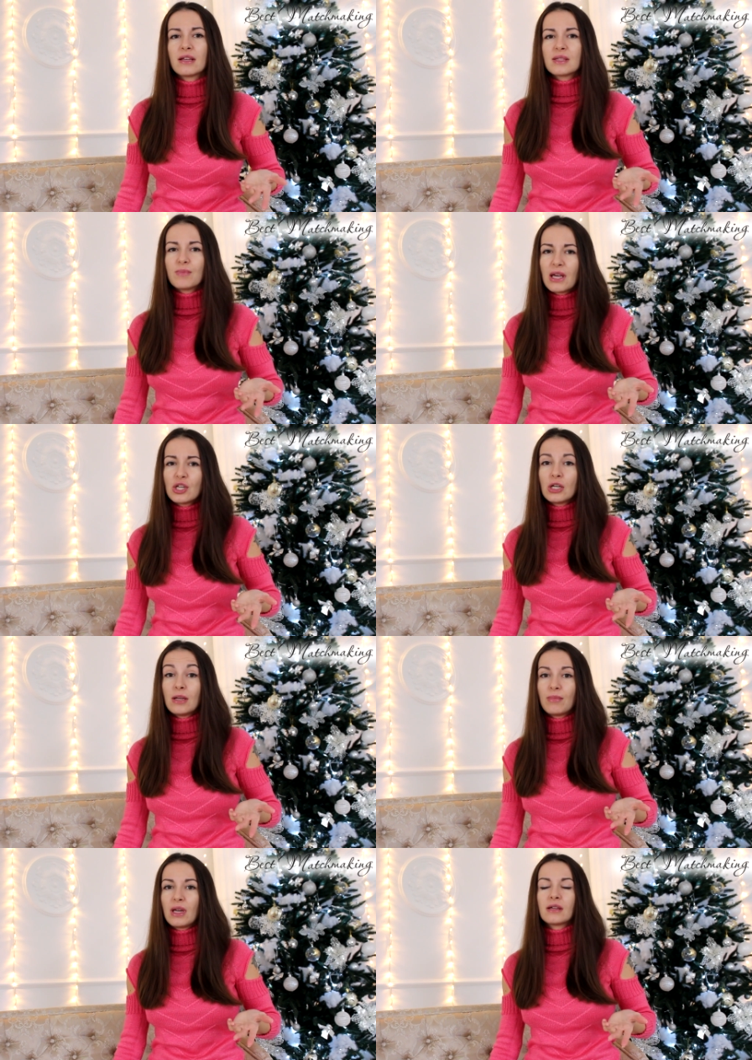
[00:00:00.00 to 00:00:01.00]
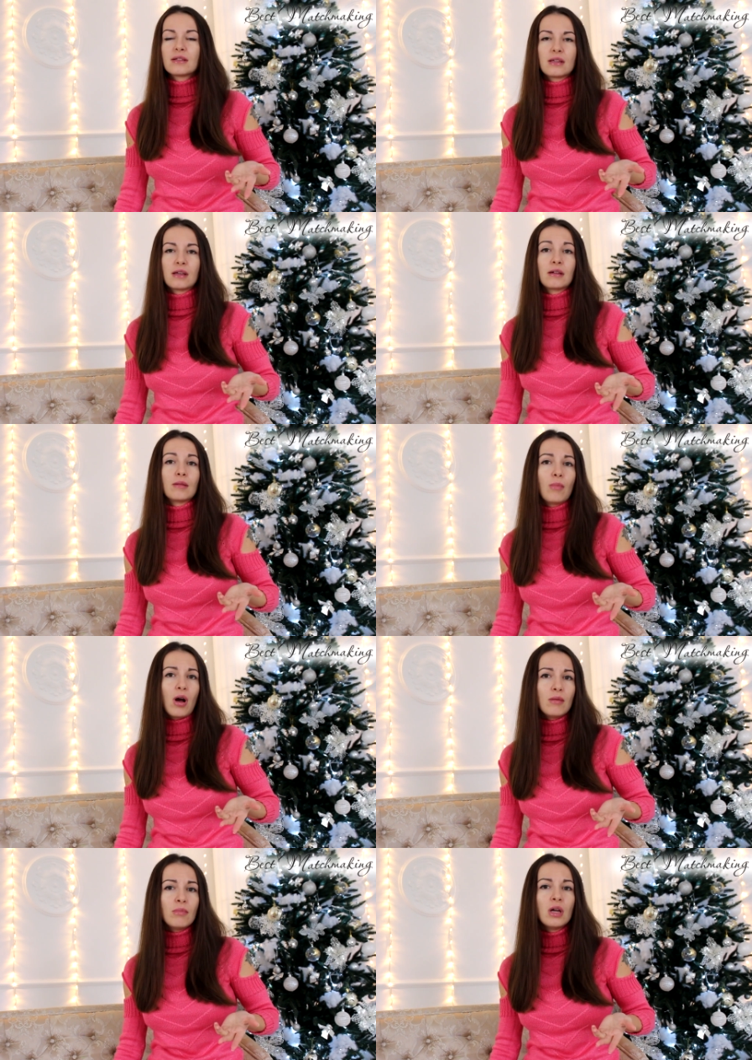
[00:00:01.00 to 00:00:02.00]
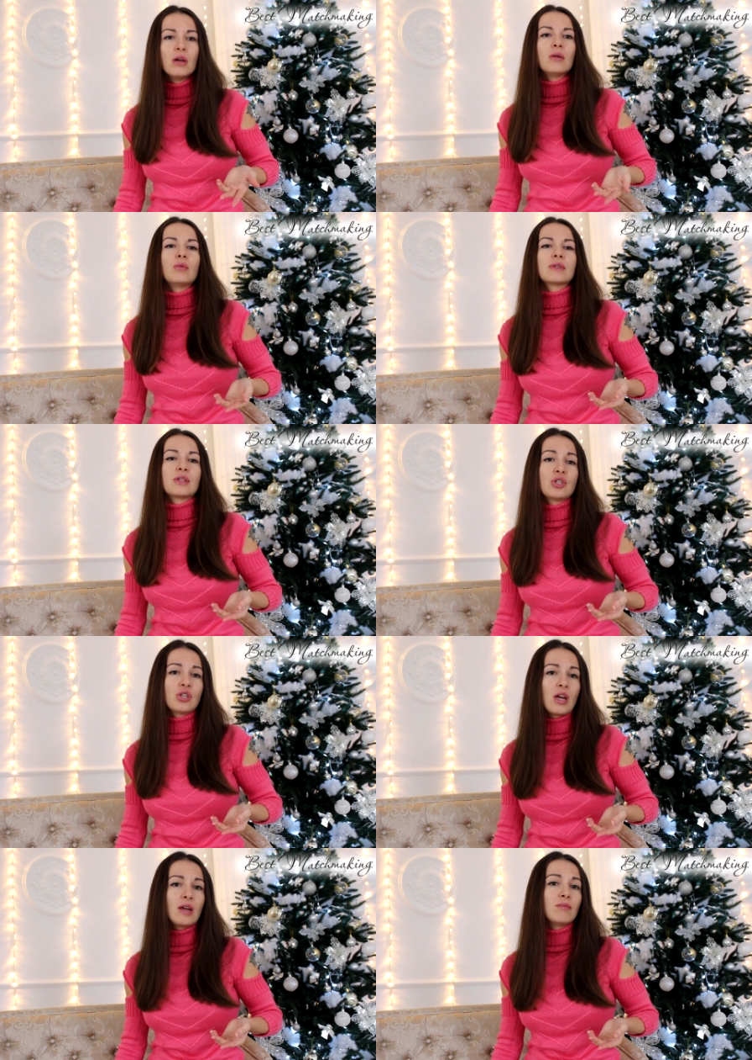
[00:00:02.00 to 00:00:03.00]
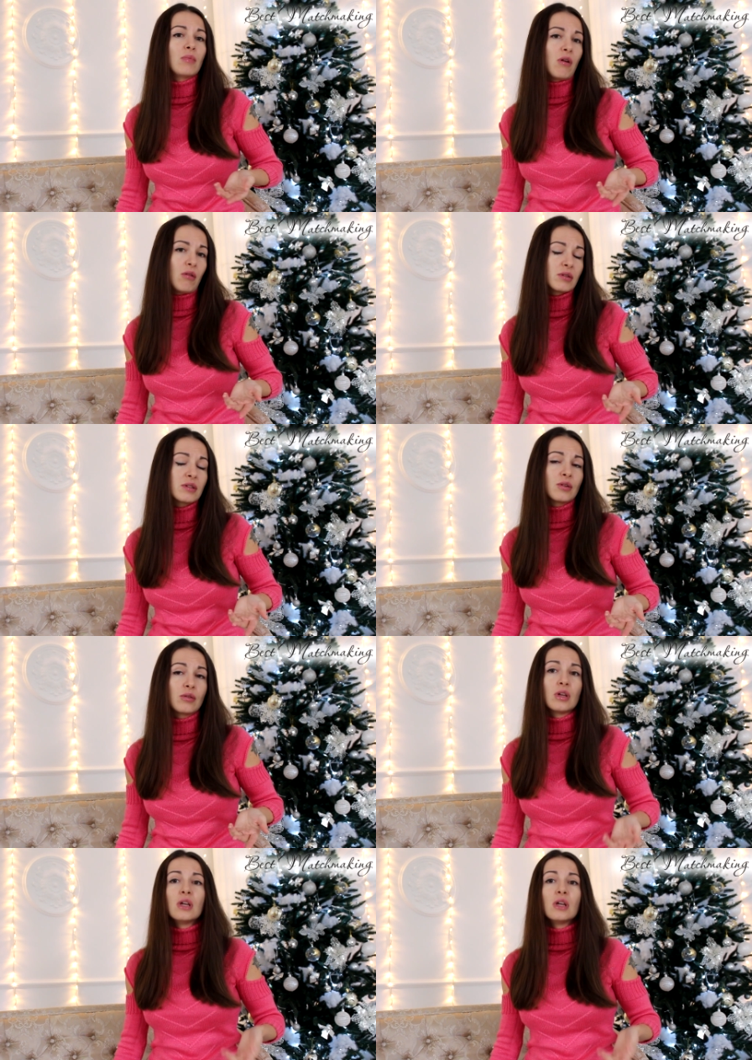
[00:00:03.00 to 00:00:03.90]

and especially being single mom was a shame also.